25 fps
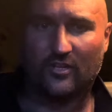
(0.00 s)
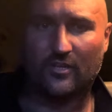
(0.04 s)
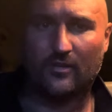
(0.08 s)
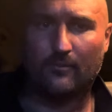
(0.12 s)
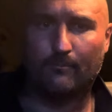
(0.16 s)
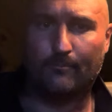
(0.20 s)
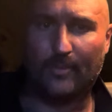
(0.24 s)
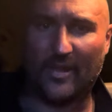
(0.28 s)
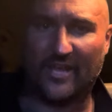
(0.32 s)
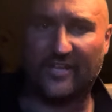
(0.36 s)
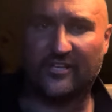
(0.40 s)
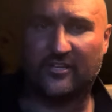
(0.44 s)

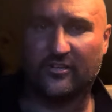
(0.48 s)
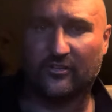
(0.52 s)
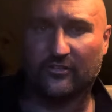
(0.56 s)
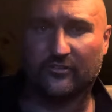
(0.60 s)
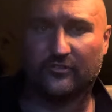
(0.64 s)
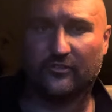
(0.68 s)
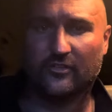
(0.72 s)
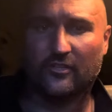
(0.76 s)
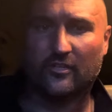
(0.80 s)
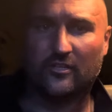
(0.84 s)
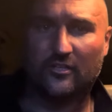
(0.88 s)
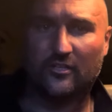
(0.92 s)
Bacon, you
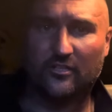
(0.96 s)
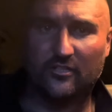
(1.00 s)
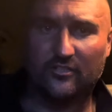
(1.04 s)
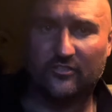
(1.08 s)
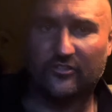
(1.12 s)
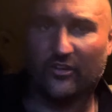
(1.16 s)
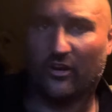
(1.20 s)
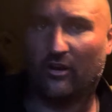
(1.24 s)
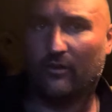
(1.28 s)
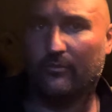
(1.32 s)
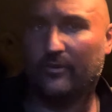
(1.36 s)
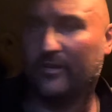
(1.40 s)

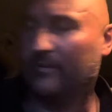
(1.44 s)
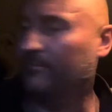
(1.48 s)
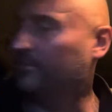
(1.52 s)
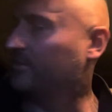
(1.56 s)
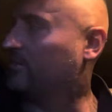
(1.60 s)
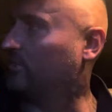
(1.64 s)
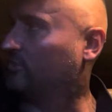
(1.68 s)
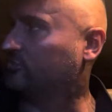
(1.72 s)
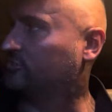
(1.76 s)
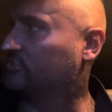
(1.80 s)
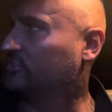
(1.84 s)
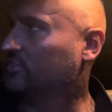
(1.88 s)
know what I mean?
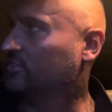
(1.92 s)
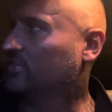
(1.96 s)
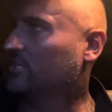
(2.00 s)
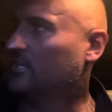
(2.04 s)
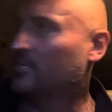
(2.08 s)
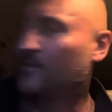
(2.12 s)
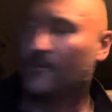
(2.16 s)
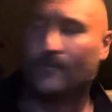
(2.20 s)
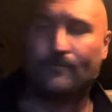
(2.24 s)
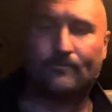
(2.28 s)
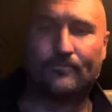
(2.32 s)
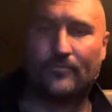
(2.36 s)
Because
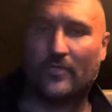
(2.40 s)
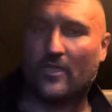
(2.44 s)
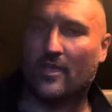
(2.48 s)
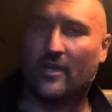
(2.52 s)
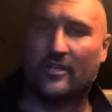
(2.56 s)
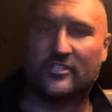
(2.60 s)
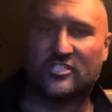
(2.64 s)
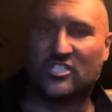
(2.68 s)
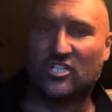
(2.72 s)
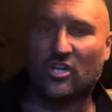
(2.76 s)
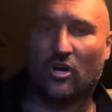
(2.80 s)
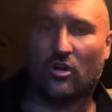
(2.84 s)

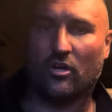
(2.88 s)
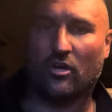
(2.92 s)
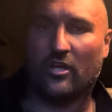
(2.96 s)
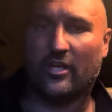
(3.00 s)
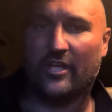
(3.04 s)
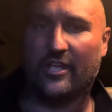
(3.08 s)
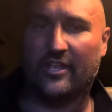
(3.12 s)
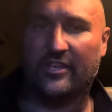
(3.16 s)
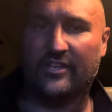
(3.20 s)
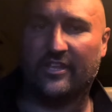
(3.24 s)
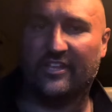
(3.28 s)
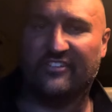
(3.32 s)
it's
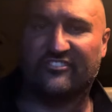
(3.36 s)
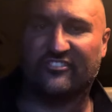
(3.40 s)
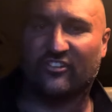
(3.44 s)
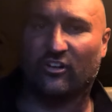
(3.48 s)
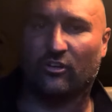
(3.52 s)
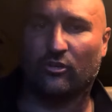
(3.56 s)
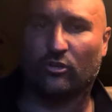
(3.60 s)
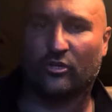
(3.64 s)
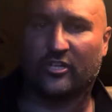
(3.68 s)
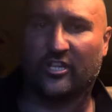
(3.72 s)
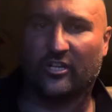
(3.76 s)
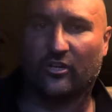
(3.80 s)
not
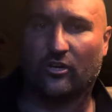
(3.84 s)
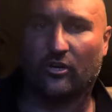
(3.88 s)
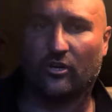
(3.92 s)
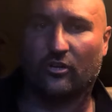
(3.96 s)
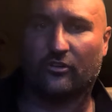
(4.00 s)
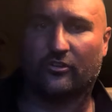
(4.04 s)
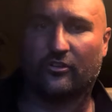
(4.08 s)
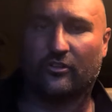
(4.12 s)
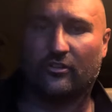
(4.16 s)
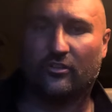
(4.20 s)
looking good.